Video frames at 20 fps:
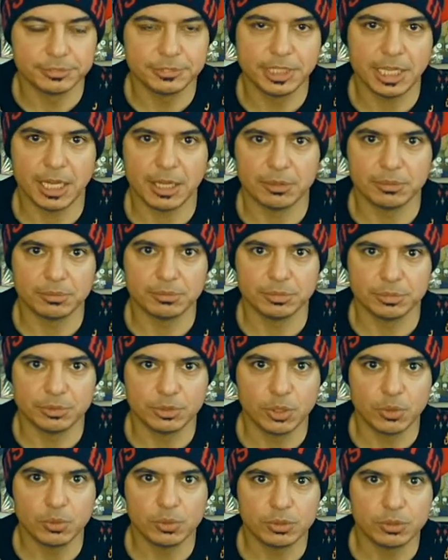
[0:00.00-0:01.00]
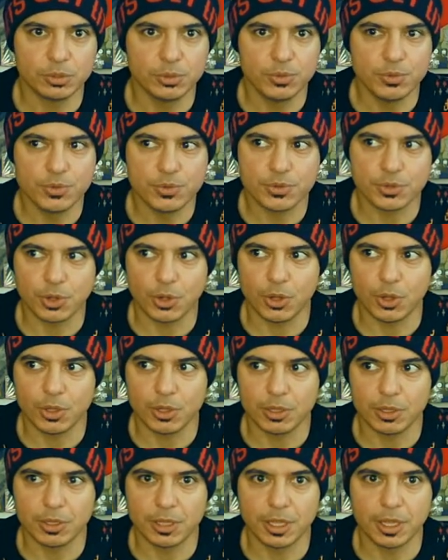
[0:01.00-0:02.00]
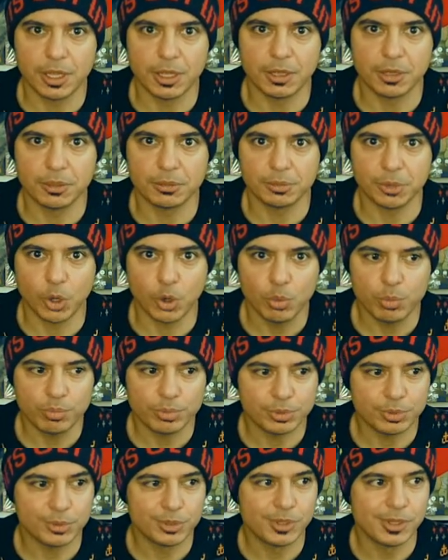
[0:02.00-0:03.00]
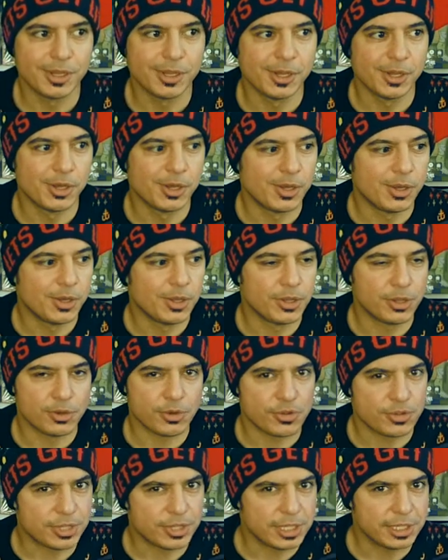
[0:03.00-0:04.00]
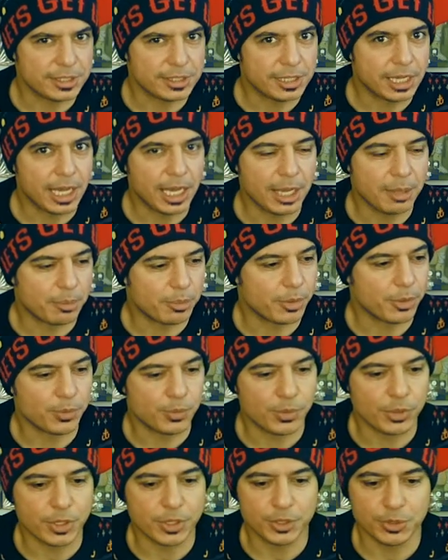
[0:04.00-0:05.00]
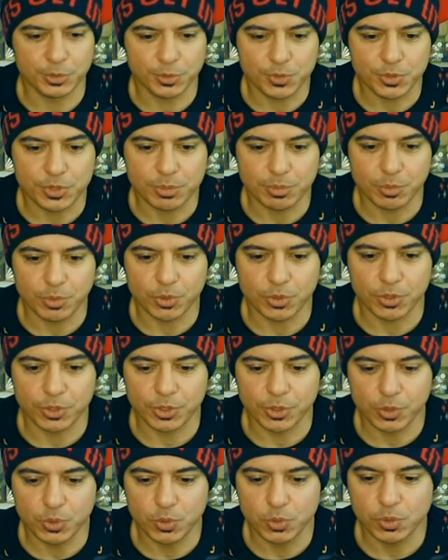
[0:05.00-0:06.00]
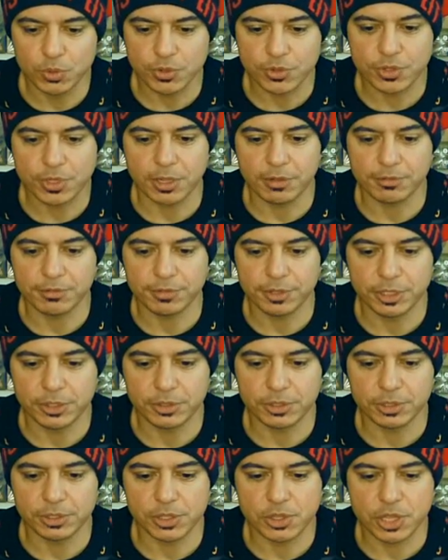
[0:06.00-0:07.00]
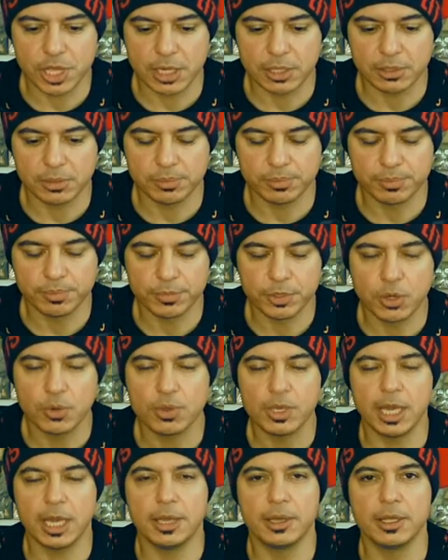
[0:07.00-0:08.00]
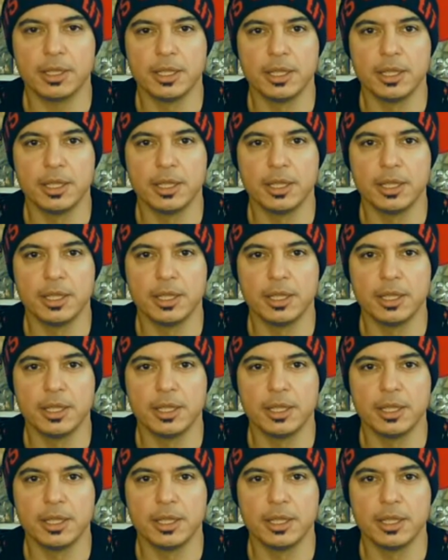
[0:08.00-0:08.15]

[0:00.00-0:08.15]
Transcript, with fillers: yeah, don't lose all uh, hope. There's still time. We're going to do some more cool stuff here on the channel. Okay.